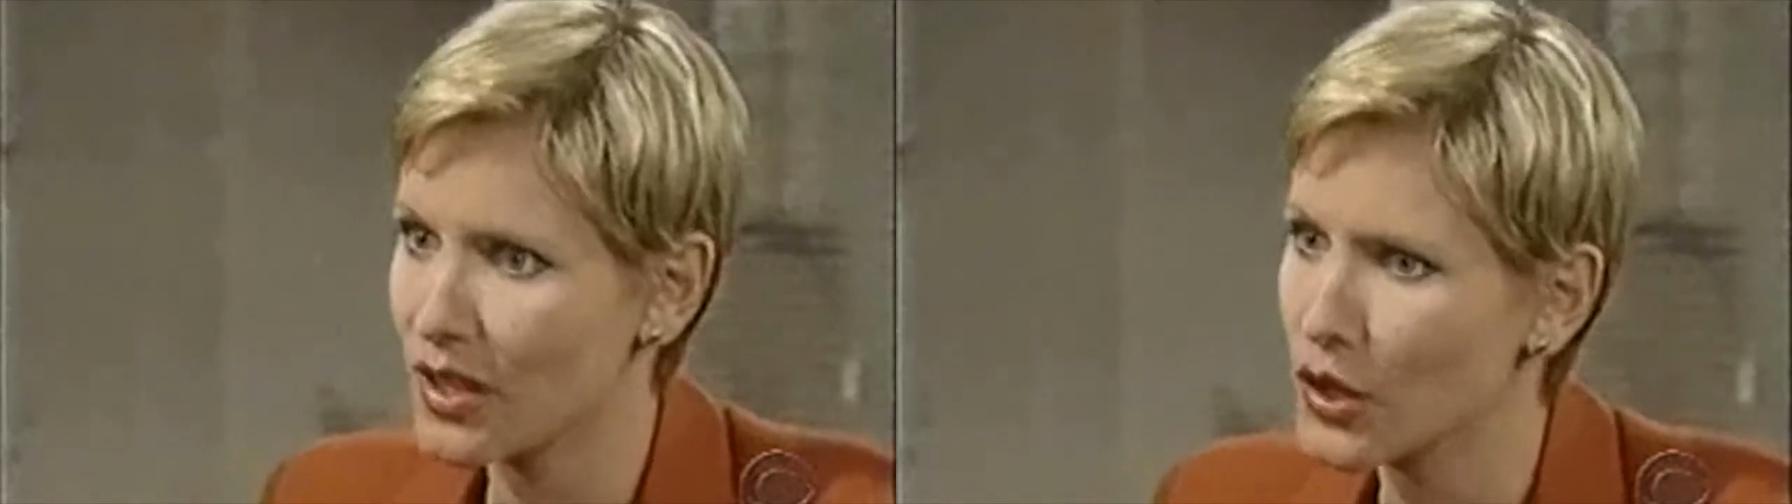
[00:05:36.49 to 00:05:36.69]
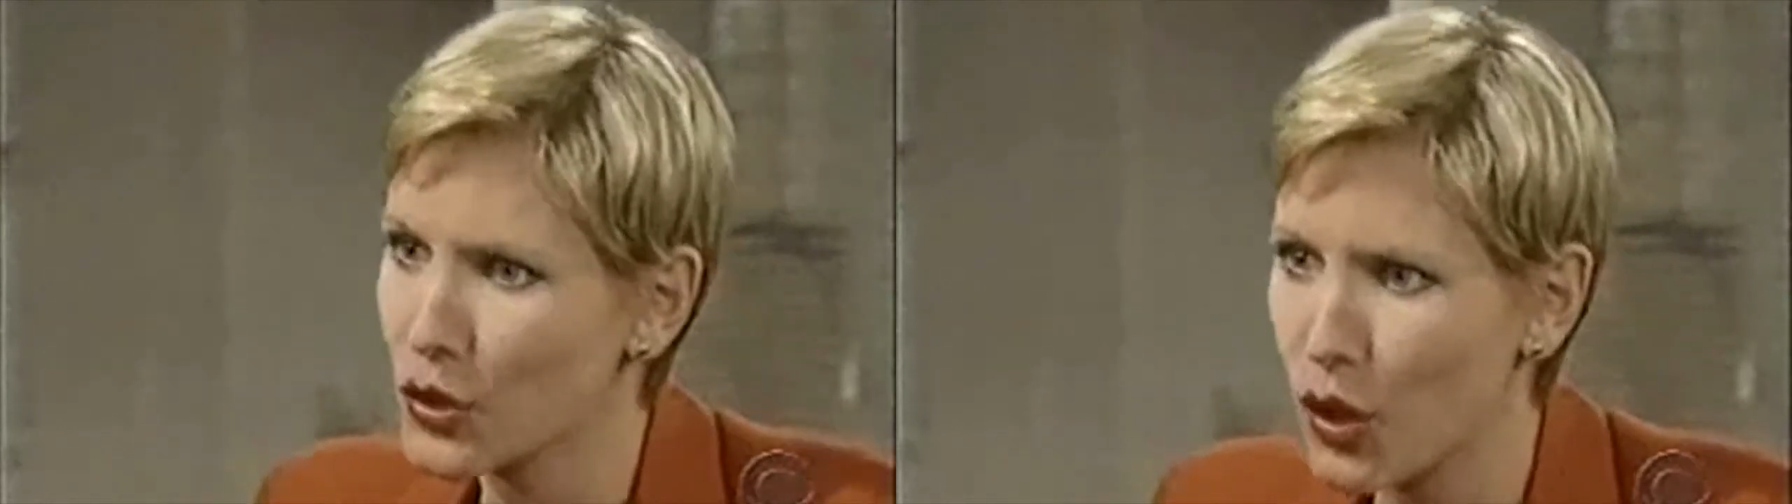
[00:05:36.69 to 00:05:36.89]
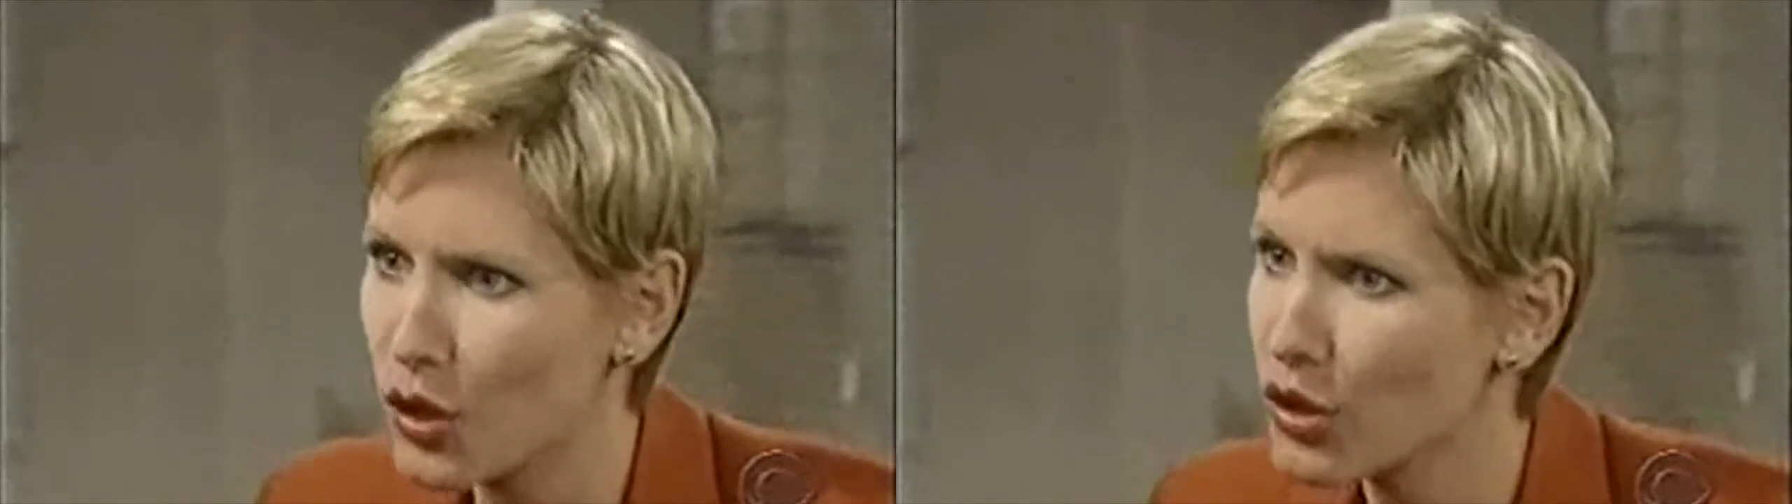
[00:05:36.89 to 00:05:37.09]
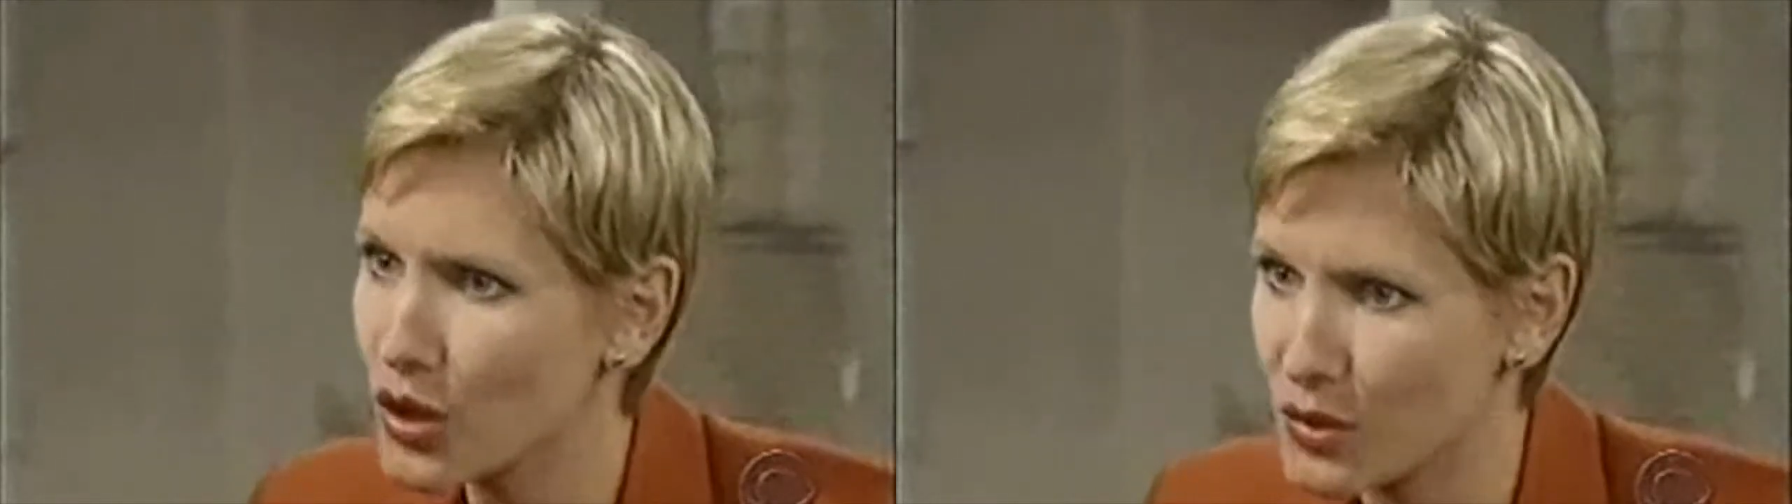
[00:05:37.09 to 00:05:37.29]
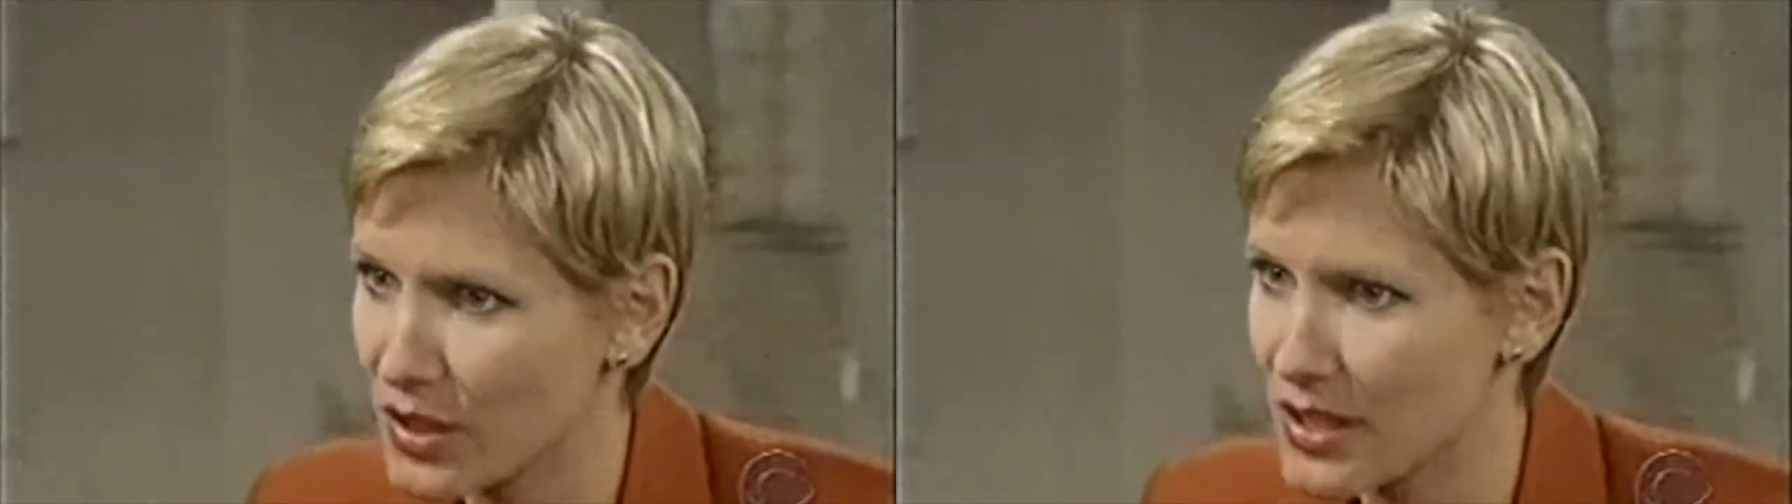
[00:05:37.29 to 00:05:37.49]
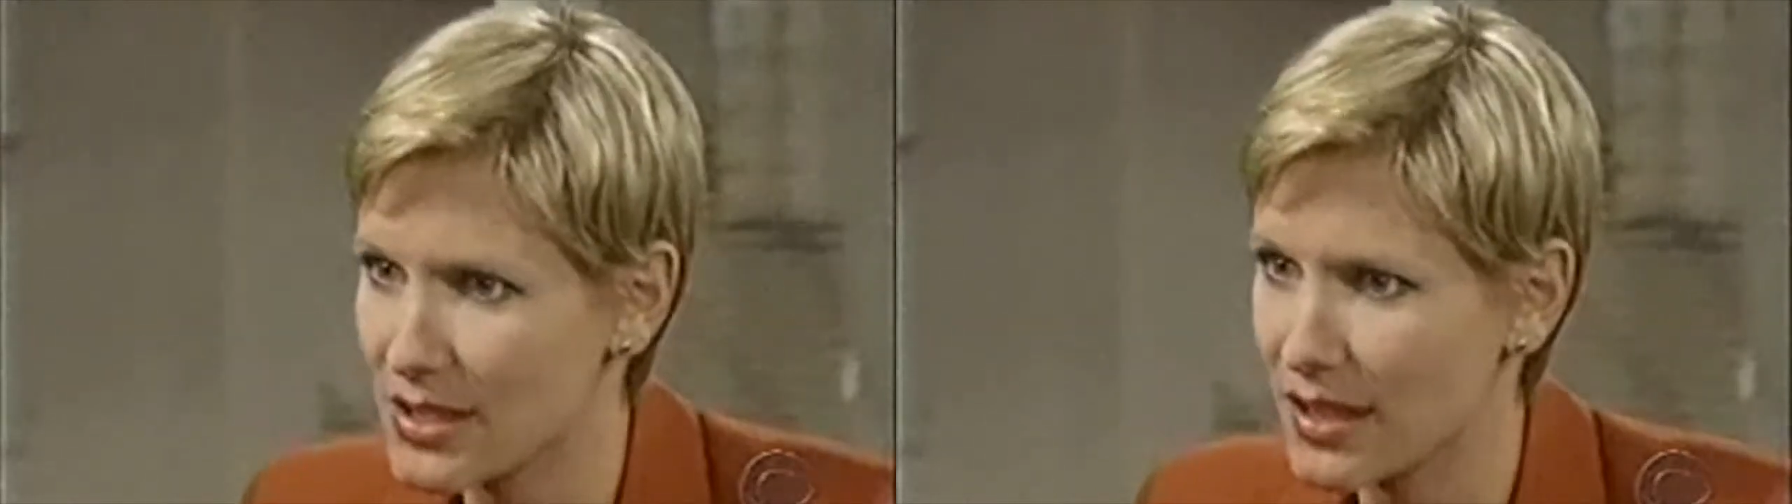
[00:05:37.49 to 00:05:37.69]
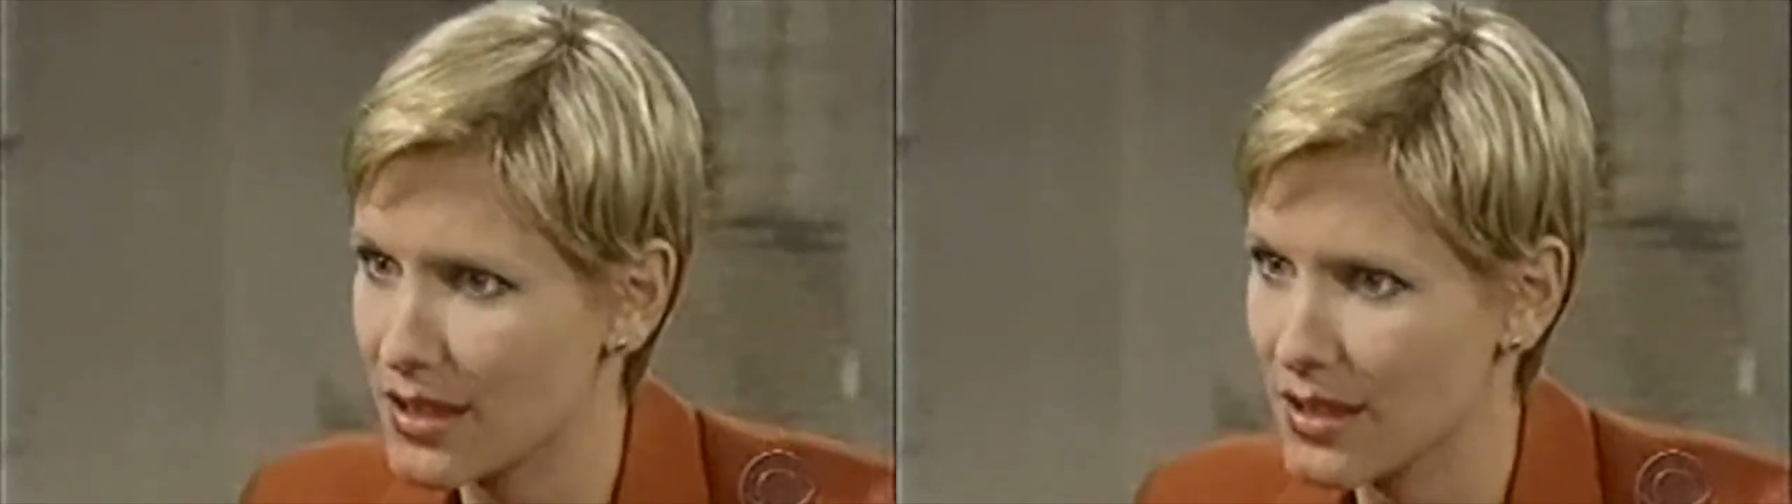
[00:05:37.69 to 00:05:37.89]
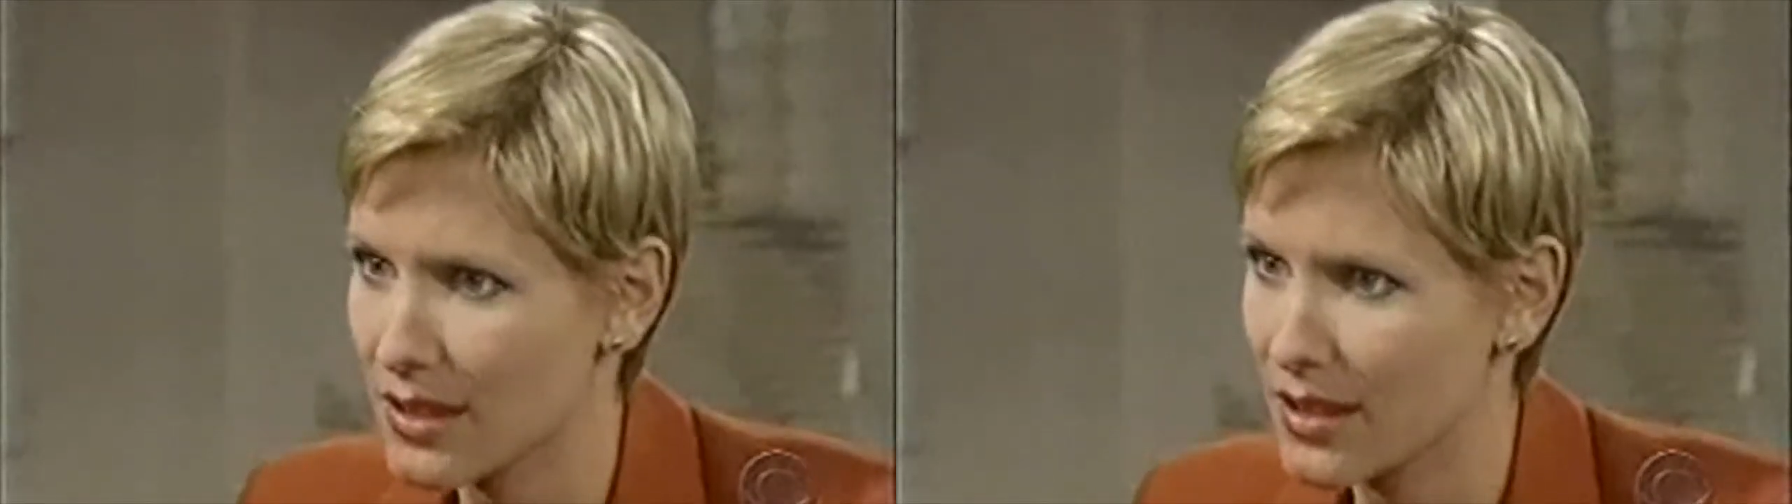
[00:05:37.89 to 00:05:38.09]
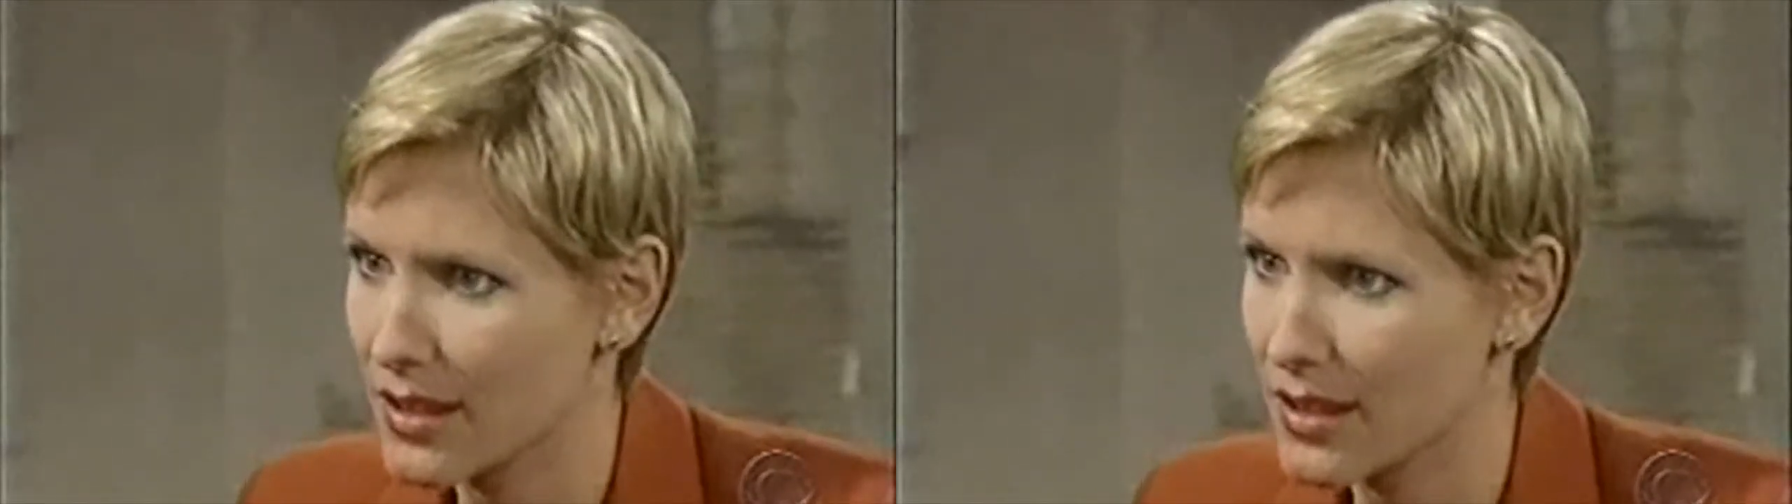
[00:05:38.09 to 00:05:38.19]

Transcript: So now you're all alone, Lisa.